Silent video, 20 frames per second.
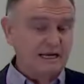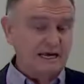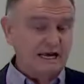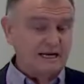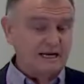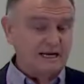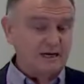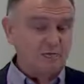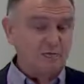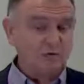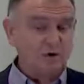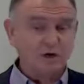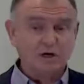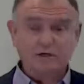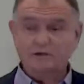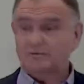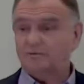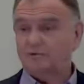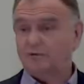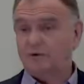and he
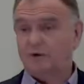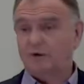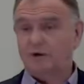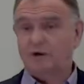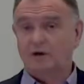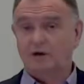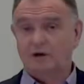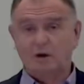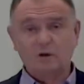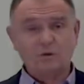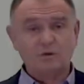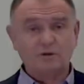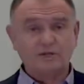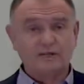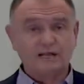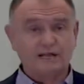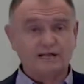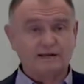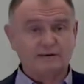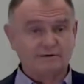worked for a whole
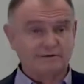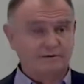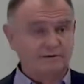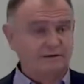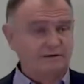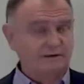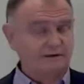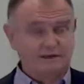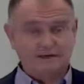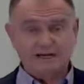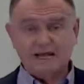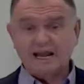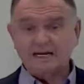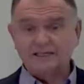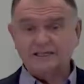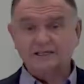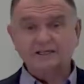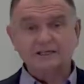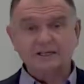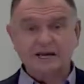year,
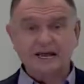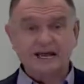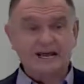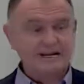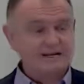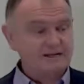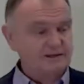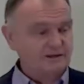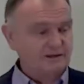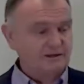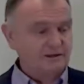night and day.